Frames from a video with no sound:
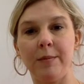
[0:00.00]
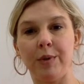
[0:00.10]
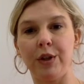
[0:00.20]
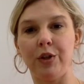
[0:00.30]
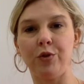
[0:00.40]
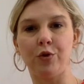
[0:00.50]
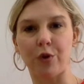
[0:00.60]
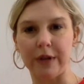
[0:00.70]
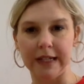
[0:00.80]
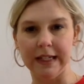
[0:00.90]
blue,
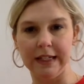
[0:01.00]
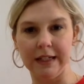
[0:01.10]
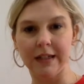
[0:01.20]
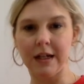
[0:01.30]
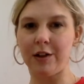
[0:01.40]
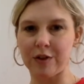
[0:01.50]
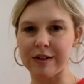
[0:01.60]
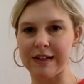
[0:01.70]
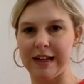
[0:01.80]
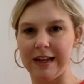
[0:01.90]
green color
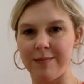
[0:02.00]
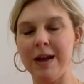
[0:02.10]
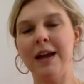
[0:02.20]
scheme,